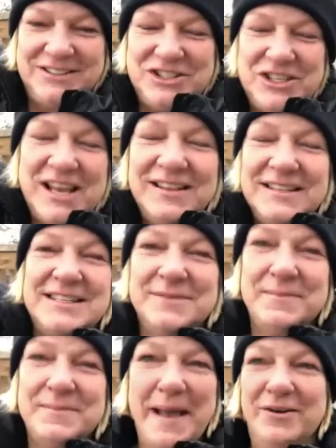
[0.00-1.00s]
tell us
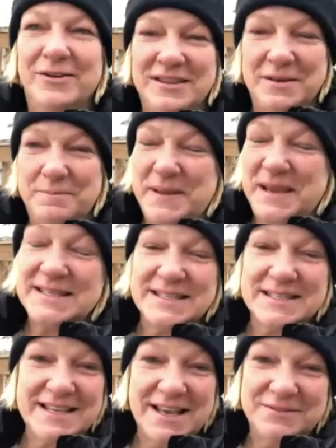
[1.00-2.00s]
about the pizza.
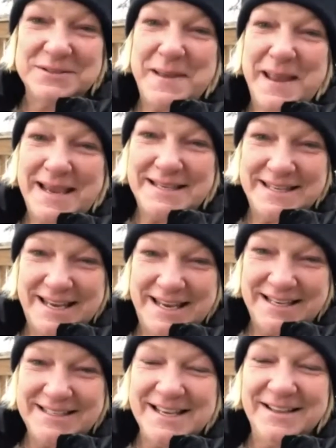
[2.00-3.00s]
Sounds
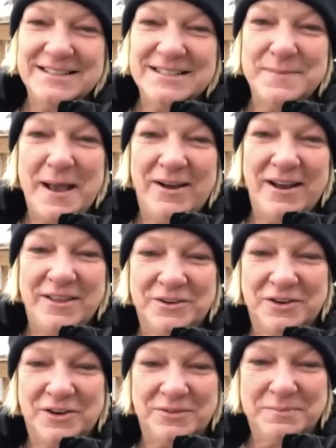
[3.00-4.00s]
amazing. Tell us about
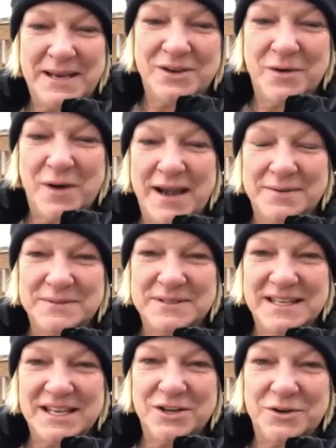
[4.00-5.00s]
other menu items
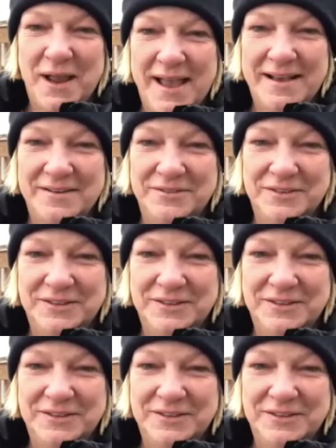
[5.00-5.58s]
that you have.